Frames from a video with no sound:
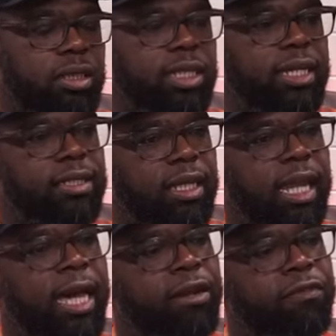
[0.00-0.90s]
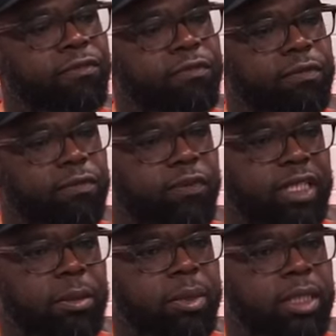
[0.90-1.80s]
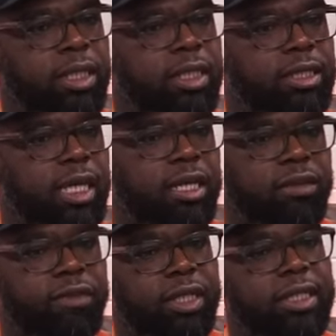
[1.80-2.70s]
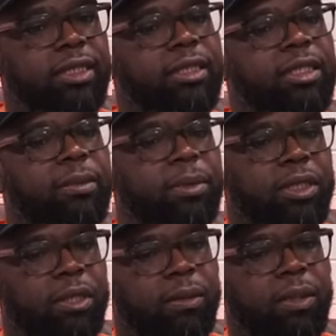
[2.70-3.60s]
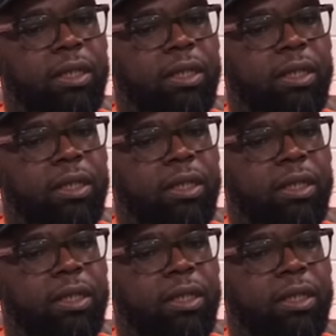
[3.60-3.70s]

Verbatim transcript: it takes a lot of flexibility inside of the relationship. So